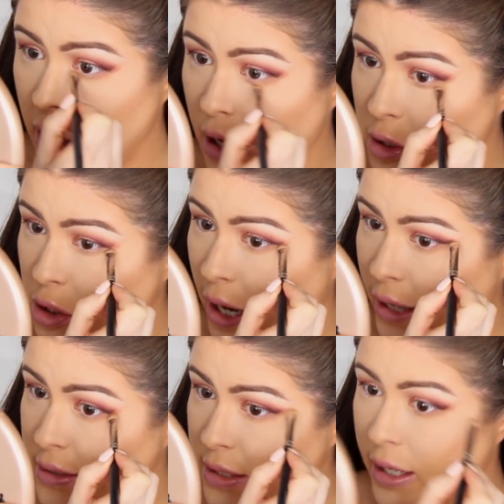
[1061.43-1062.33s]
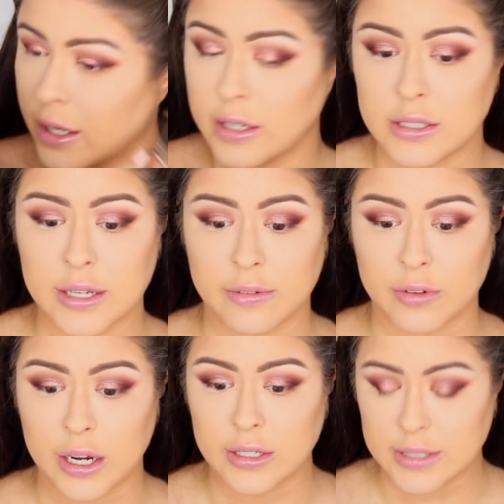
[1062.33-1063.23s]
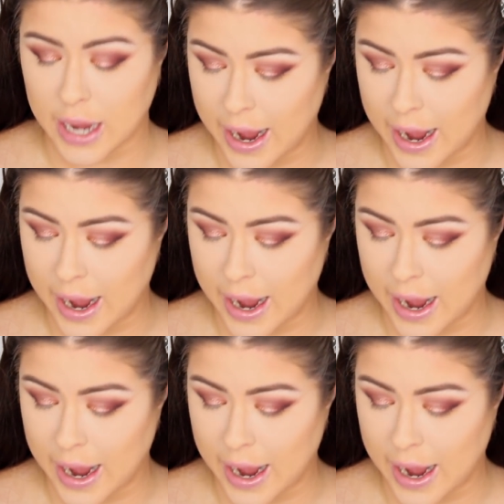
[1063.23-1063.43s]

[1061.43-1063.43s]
a drastic difference.